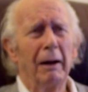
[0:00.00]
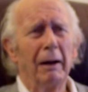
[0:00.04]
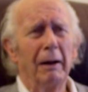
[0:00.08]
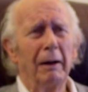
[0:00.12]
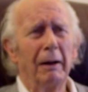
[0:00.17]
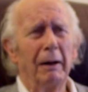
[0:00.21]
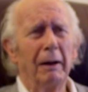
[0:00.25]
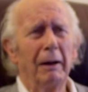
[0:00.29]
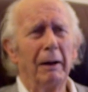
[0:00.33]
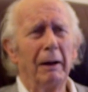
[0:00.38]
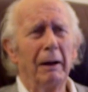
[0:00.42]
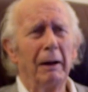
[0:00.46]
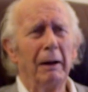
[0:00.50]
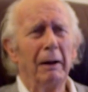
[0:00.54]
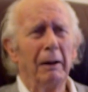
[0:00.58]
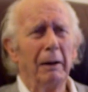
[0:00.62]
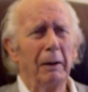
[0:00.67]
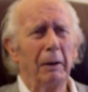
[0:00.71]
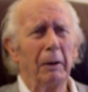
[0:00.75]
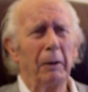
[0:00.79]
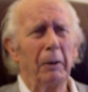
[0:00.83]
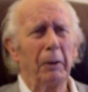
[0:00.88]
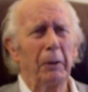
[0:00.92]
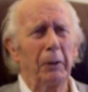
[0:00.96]
If you
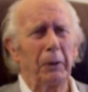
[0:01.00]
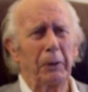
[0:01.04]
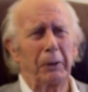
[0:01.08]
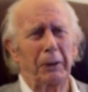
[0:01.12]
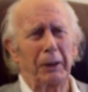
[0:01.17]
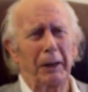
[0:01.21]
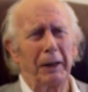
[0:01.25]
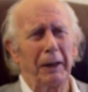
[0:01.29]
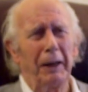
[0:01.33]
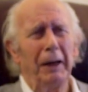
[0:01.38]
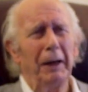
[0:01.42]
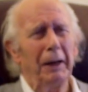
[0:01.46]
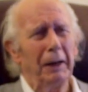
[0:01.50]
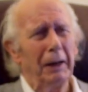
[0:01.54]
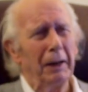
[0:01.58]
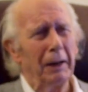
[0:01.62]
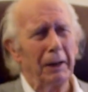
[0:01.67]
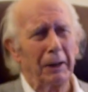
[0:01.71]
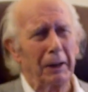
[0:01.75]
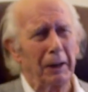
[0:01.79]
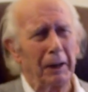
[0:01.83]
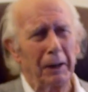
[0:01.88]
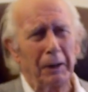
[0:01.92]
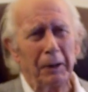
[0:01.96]
need to take a break, feel free.